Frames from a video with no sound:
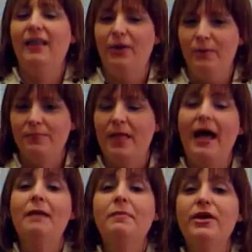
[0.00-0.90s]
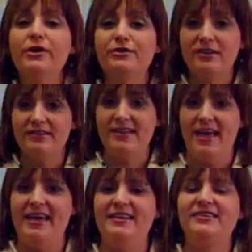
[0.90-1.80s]
Hello, I'm here
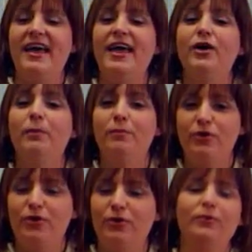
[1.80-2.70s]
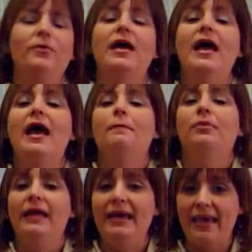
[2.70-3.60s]
today to help you
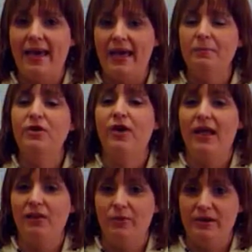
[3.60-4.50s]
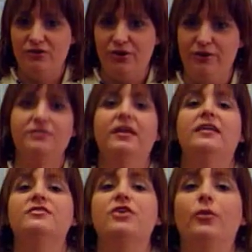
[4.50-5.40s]
play a game at your Alouette shows that
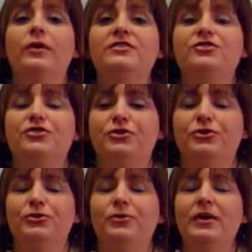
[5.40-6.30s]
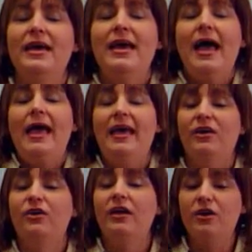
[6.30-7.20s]
is going to
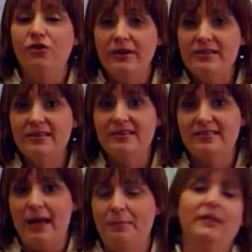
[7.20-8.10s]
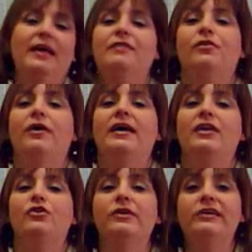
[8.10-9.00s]
increase the excitement level and
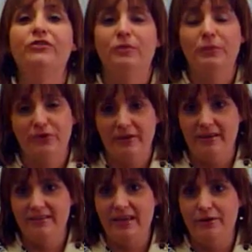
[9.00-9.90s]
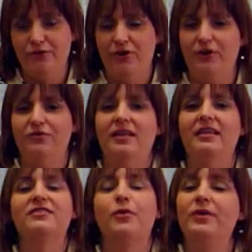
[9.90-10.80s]
increase your bookings at your shows,
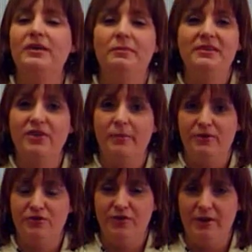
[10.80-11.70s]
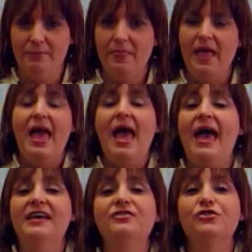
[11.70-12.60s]
and it's going to be so much fun.
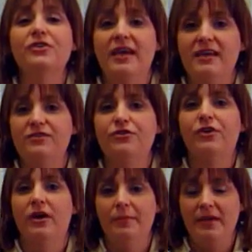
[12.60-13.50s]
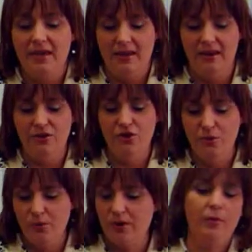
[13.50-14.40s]
As your guests are coming in,
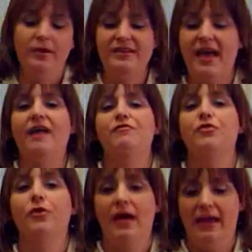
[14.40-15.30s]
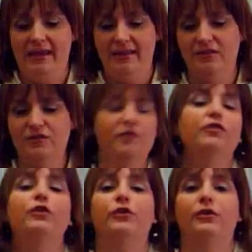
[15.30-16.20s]
you are going to have your hands
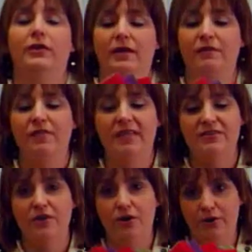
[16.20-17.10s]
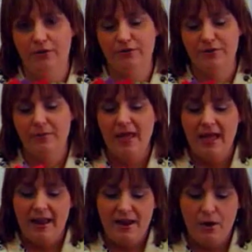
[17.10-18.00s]
full of these cards.
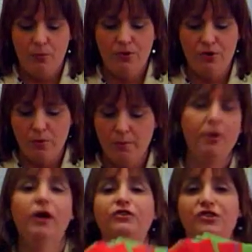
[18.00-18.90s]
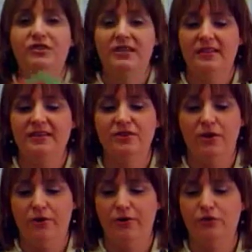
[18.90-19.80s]
Now, when you are purchasing these
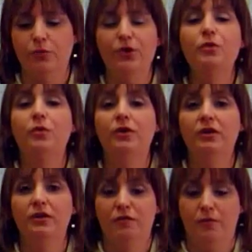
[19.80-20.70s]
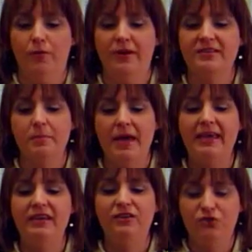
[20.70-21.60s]
cards, what you want to look for is
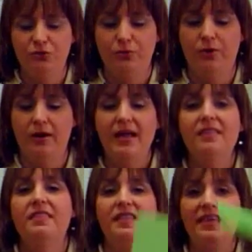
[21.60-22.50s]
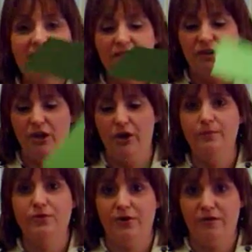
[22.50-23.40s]
making sure that the
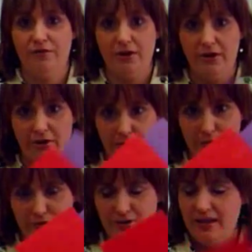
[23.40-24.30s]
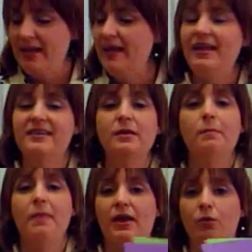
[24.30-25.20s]
envelopes are different colors. It
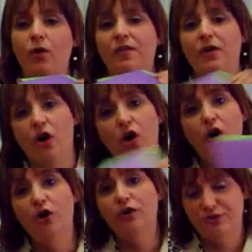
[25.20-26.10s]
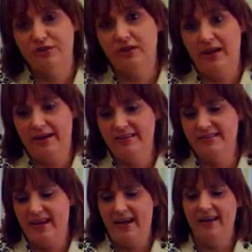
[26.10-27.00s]
doesn't matter what the cards look like
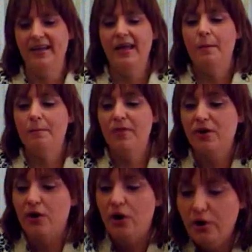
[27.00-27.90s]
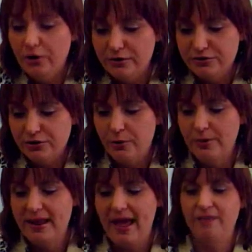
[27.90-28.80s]
inside, but the cards are
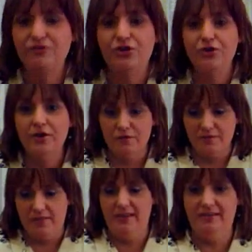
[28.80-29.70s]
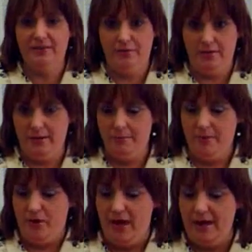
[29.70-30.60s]
going to have two different things on them,
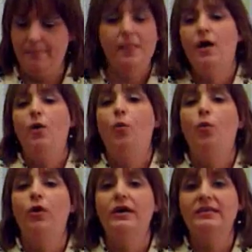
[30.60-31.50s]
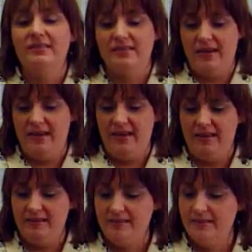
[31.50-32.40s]
okay? One
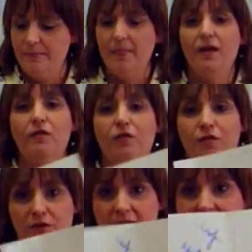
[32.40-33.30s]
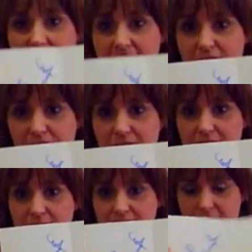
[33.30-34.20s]
says free gift,
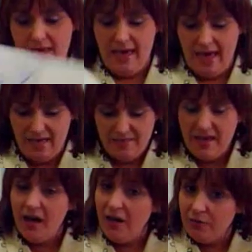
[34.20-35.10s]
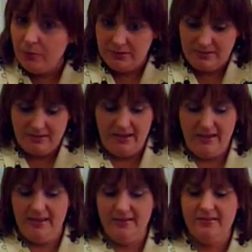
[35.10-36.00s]
and the other one
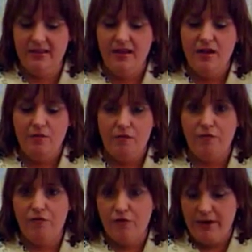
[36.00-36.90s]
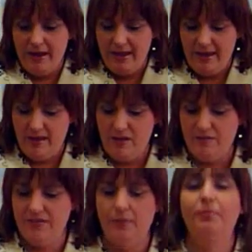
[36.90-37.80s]
says free
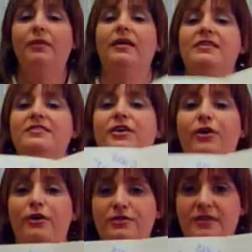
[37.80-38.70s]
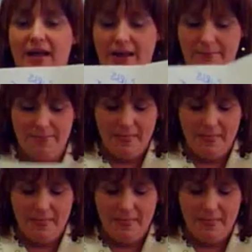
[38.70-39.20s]
gift plus a girls' night.